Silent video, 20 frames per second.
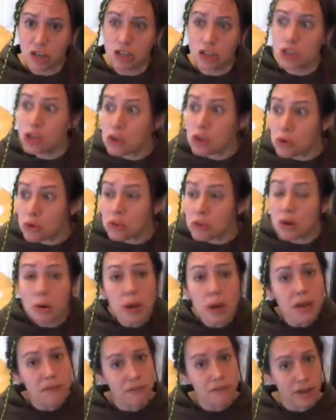to
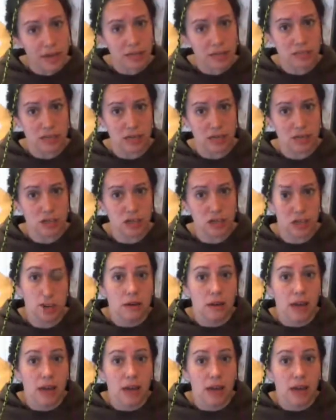their advantage.